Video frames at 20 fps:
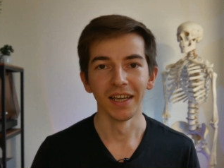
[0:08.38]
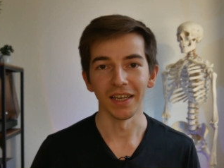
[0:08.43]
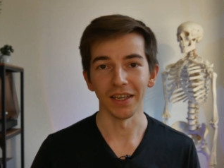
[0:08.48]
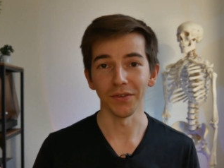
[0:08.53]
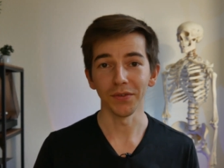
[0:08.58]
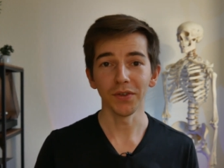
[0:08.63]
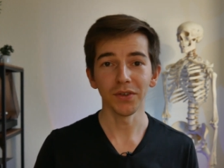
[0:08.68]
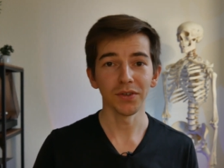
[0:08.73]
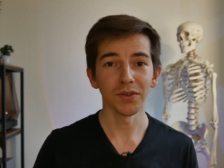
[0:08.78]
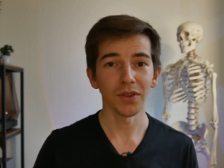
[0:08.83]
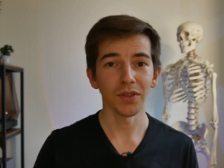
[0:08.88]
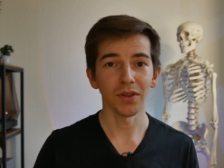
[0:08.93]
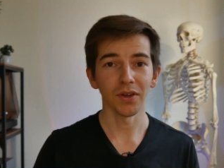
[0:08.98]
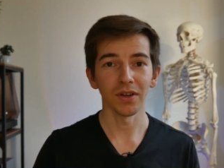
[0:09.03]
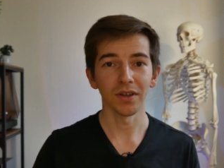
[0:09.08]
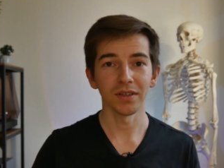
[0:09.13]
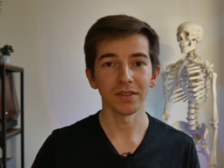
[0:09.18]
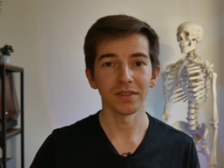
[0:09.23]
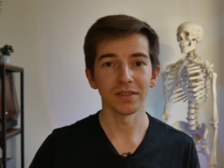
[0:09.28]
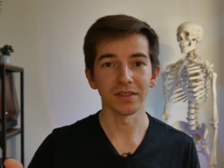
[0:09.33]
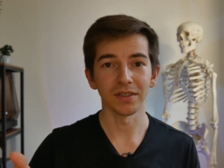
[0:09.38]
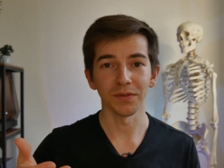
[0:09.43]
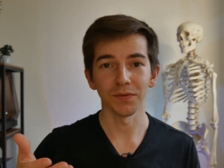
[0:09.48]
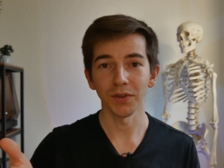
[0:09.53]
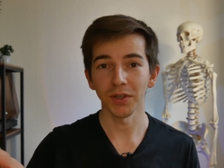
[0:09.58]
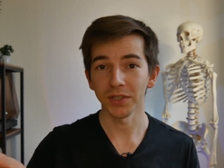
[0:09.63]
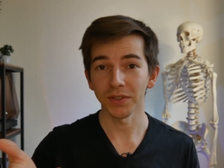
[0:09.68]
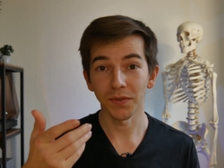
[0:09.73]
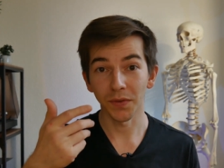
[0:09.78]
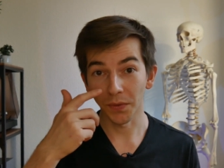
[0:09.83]
If you thought, if
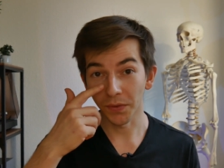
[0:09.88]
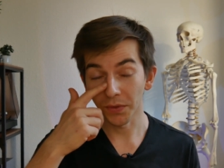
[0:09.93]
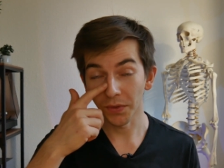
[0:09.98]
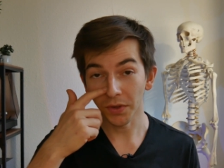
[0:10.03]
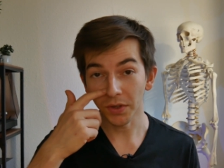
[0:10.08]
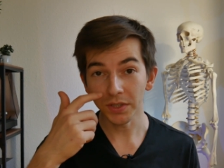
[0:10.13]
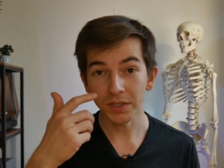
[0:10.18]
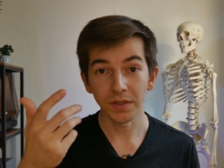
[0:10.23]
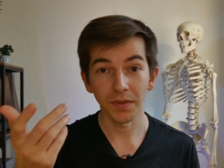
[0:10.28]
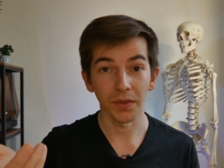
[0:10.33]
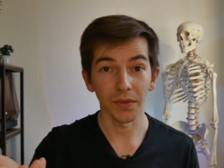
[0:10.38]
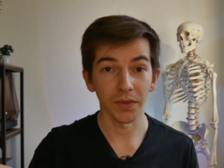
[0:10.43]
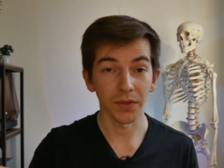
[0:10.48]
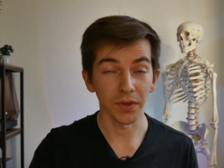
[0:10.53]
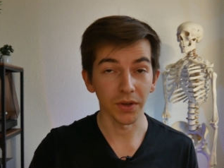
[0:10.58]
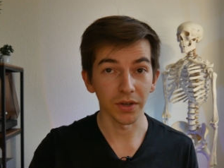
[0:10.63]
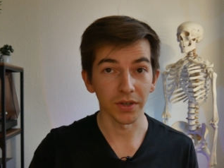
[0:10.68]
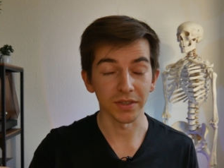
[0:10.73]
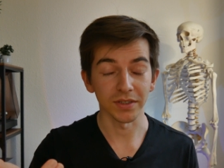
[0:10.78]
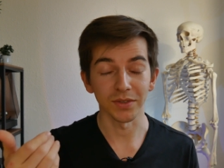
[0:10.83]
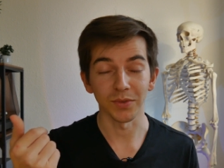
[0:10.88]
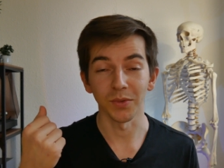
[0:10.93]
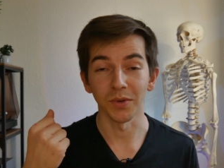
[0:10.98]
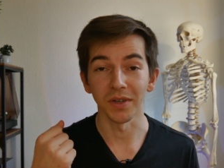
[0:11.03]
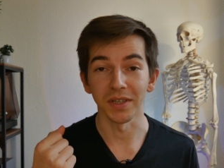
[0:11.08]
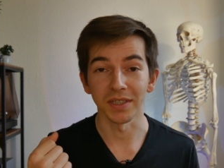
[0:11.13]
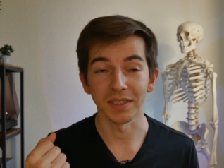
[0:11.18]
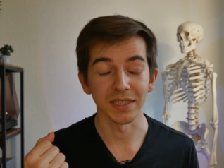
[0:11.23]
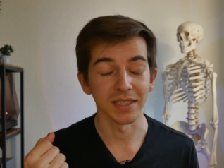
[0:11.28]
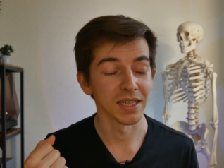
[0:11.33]
your first thought
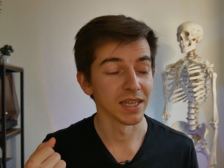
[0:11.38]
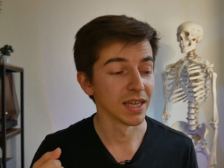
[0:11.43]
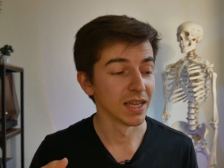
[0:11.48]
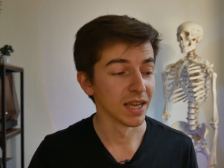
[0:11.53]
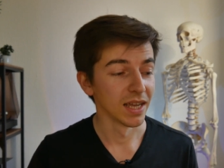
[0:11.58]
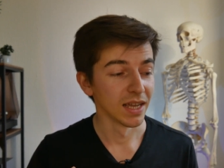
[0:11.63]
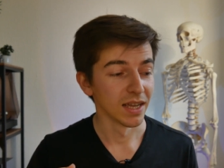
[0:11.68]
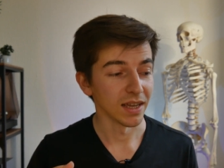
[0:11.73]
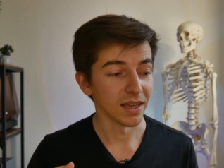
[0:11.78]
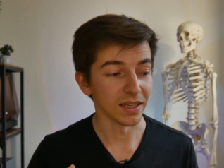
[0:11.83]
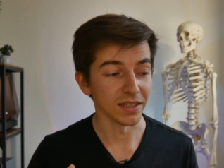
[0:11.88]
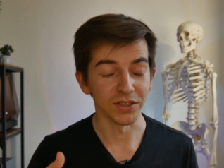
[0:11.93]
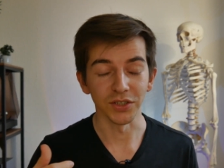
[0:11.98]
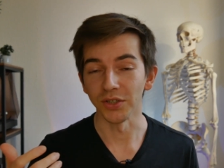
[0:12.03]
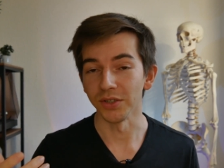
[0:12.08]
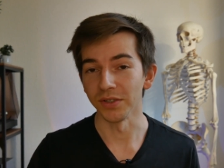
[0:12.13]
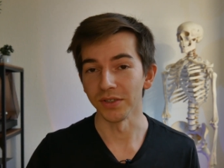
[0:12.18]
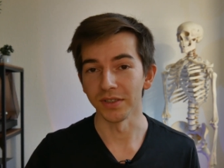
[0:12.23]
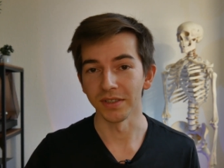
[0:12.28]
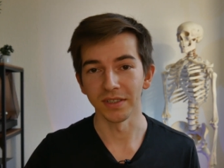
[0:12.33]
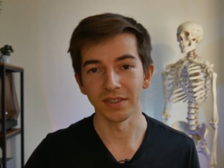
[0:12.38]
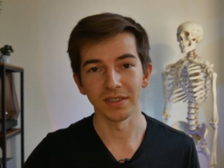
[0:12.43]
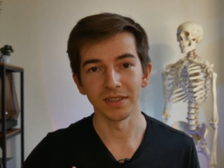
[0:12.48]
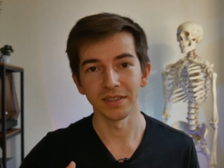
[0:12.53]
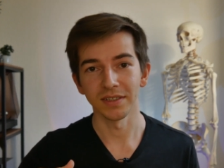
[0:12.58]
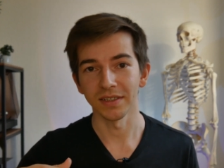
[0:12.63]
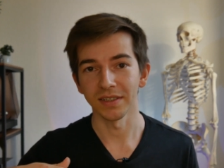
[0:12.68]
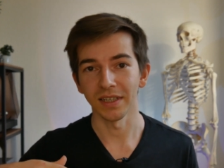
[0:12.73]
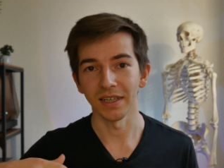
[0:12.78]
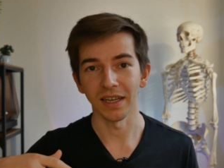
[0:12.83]
was it
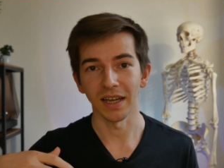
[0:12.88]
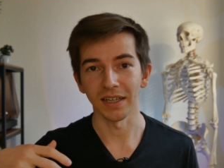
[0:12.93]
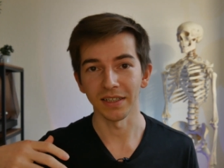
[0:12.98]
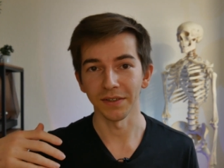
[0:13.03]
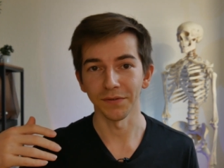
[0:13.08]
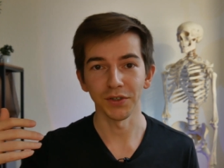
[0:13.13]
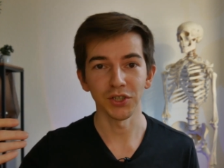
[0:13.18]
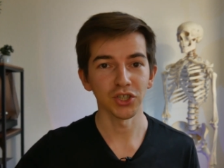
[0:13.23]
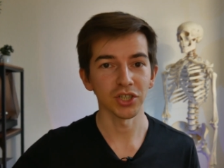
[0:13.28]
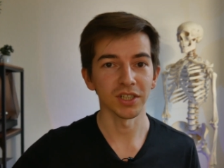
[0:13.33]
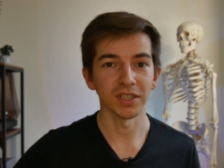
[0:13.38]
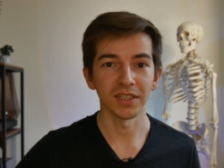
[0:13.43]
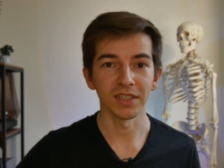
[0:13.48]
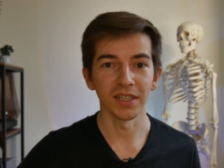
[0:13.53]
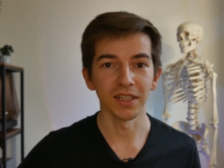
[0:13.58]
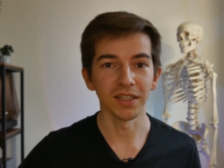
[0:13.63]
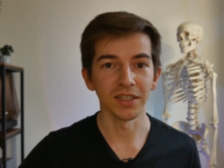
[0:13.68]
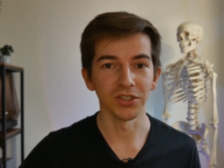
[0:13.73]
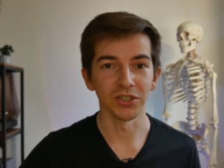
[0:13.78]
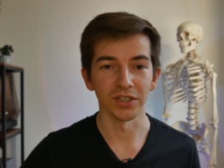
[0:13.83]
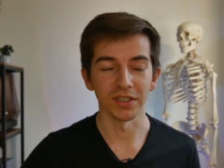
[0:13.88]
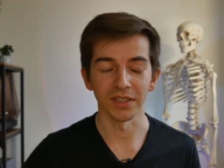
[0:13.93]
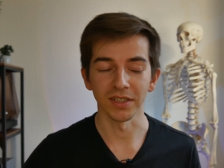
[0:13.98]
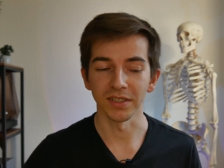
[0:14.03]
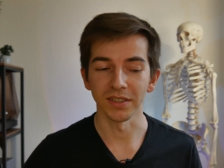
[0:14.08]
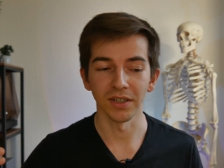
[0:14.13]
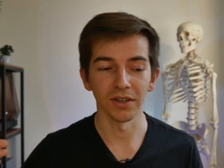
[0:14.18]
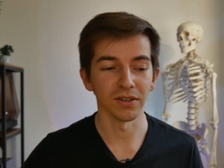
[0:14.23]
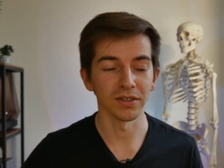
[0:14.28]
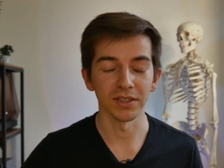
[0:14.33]
uses artificial
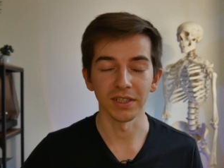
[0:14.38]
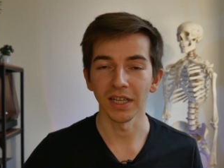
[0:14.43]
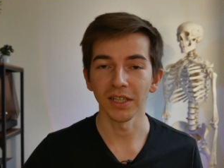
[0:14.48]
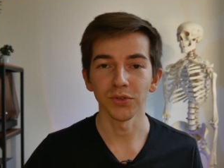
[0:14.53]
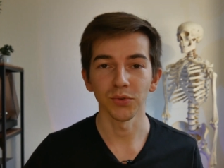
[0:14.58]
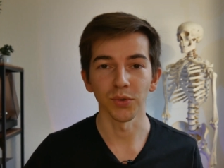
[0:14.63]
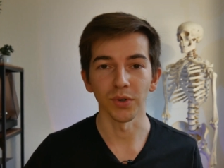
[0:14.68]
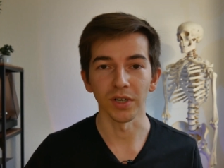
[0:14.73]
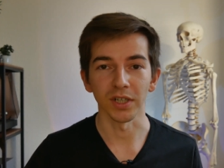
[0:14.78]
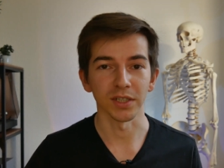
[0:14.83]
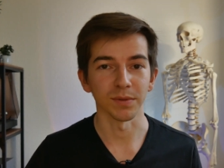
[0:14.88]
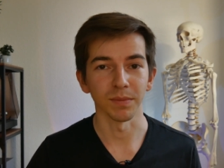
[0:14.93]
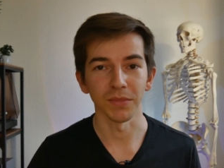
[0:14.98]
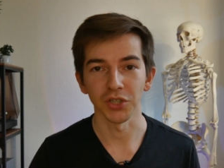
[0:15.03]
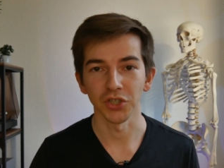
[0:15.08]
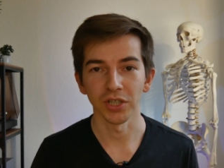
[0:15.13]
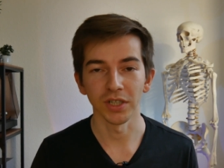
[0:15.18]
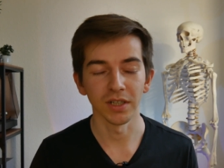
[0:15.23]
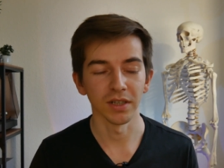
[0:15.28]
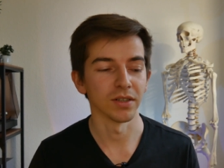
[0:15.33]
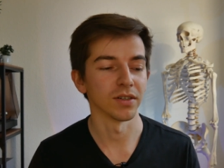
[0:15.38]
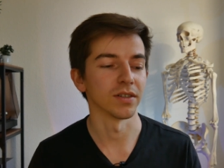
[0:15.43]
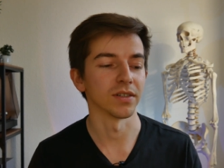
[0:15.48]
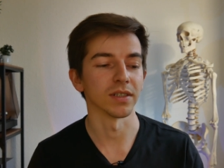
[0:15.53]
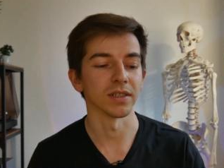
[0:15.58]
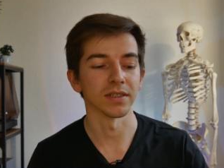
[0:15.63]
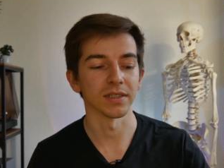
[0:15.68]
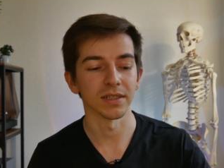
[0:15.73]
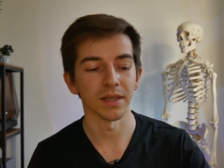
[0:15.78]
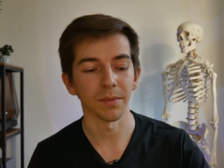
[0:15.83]
intelligence, neural networks, machine
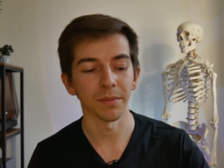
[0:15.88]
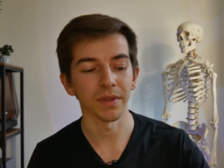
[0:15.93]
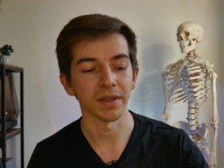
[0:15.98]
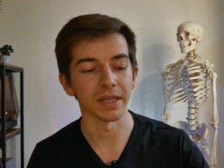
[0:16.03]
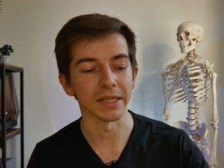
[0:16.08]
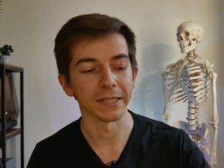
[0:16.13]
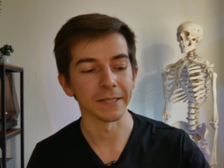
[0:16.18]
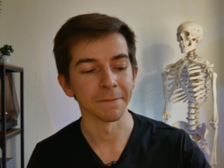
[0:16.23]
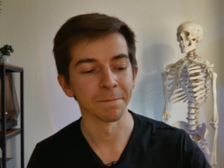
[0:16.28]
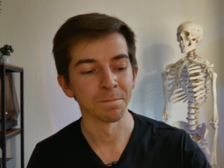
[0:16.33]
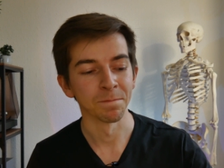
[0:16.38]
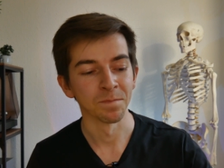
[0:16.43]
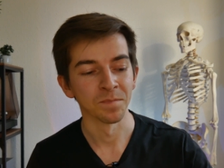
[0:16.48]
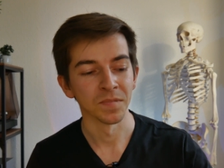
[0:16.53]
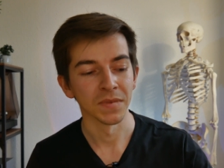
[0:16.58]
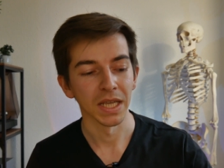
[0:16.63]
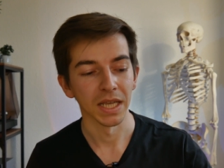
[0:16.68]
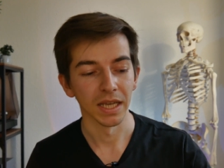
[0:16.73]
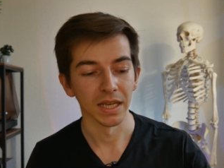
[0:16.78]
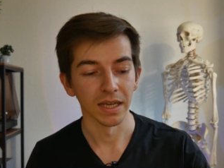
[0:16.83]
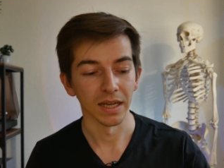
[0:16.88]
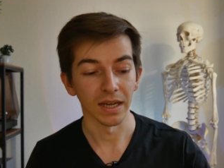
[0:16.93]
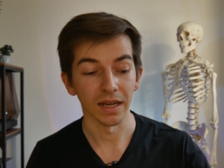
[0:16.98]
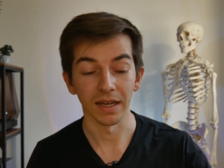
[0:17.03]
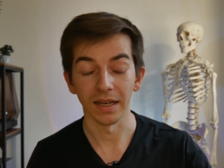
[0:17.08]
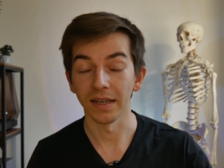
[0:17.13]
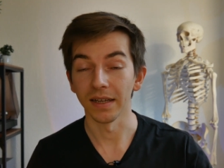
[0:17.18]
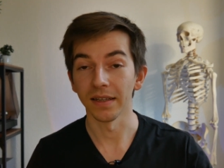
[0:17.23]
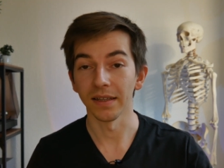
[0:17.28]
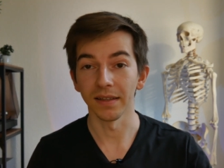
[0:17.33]
learning, something,
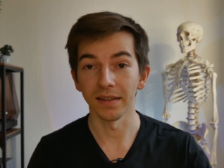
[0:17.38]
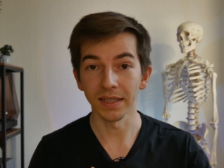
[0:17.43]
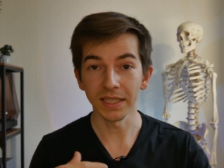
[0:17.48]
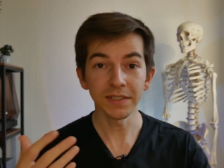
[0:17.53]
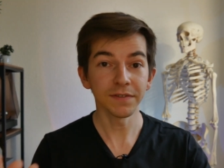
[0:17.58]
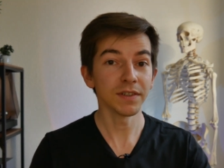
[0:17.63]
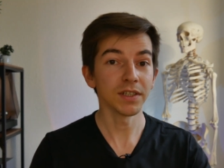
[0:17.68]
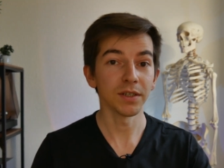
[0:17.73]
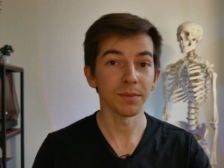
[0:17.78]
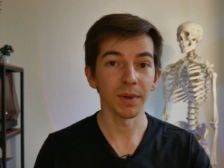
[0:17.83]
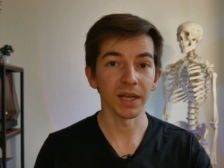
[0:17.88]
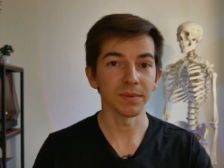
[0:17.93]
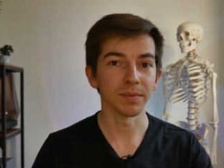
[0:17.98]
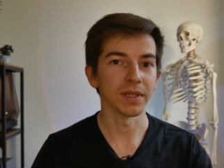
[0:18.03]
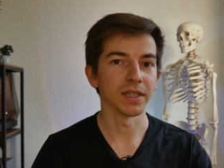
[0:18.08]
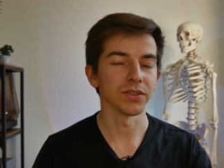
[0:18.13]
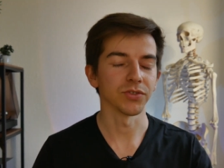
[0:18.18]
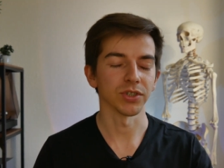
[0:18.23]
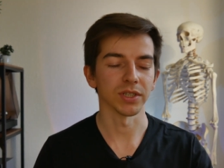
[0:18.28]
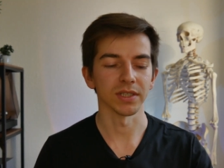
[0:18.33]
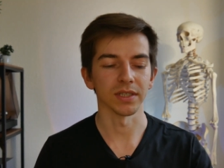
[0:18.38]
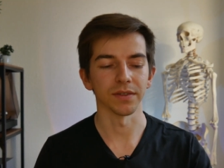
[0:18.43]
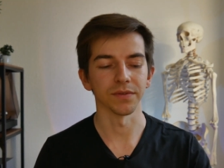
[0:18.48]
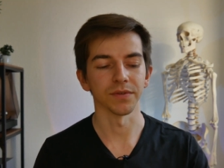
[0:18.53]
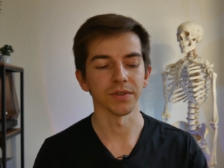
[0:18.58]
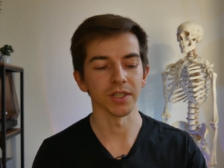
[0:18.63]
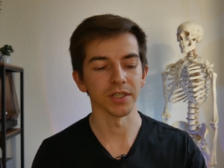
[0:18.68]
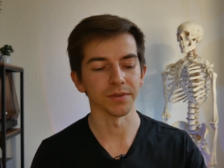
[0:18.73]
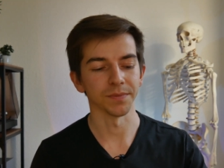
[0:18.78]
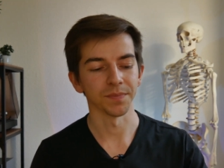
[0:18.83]
uh, this video might be interesting
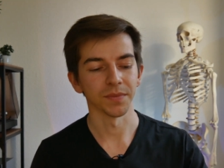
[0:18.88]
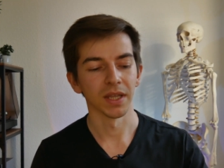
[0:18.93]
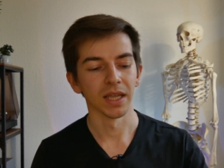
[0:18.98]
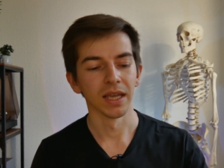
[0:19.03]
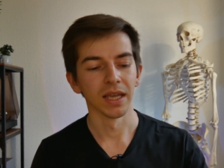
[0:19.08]
for you